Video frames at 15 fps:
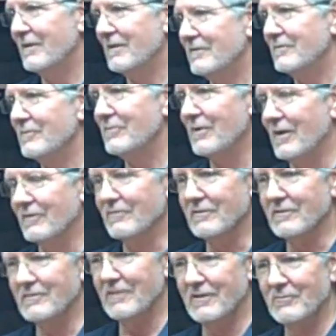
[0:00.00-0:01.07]

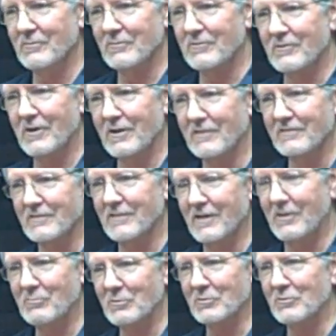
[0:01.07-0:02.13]
2010 was great until
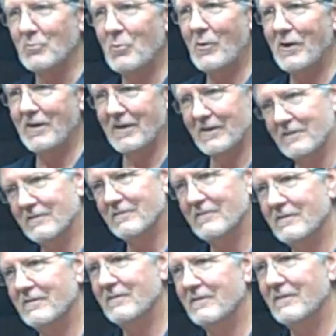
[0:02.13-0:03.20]
April 20th.
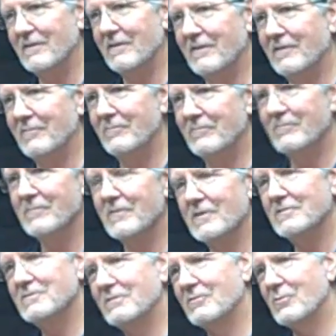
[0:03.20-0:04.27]

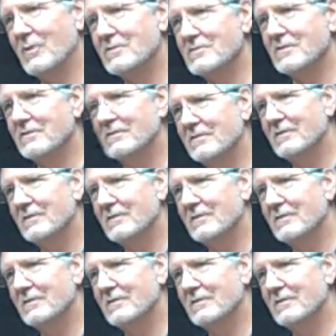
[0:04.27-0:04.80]
Did you have a question?